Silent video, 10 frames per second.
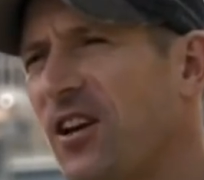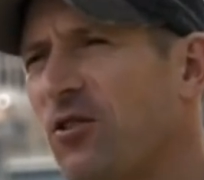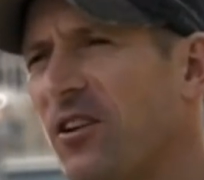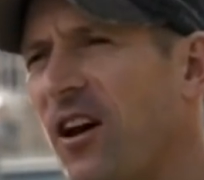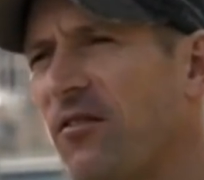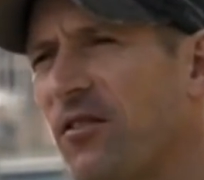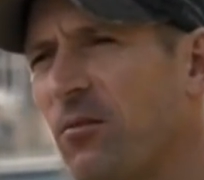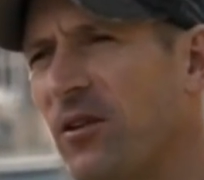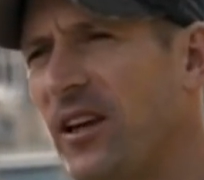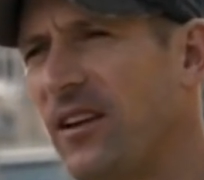She could
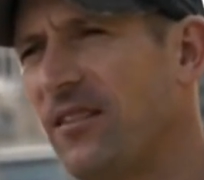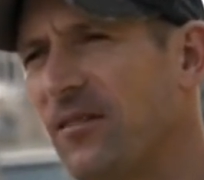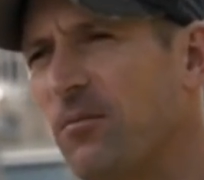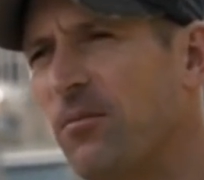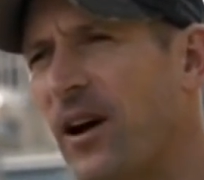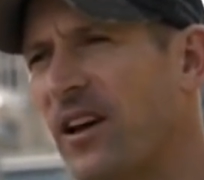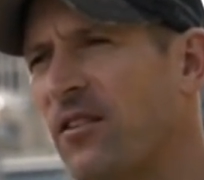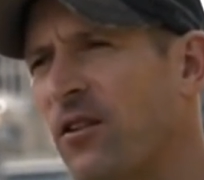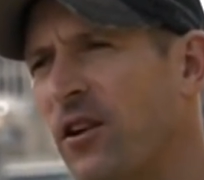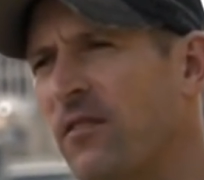comfortably
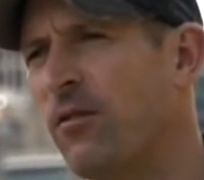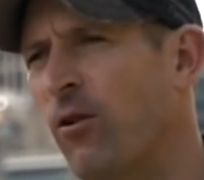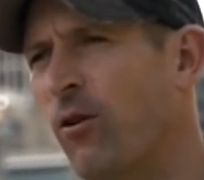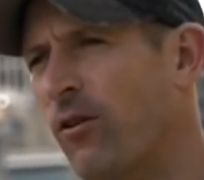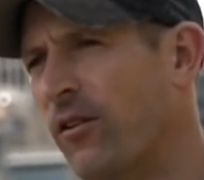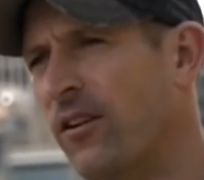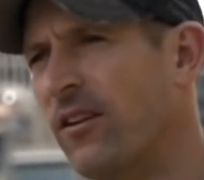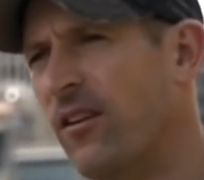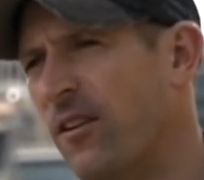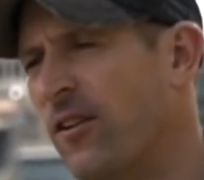break
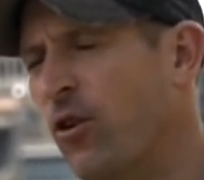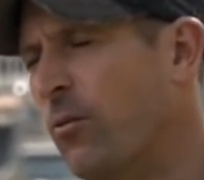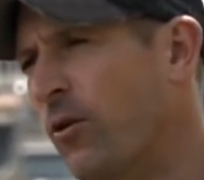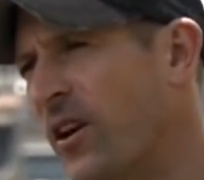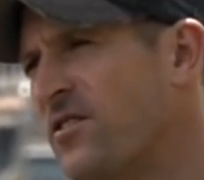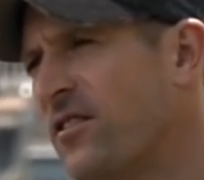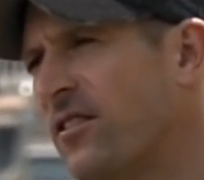34 on a normal race.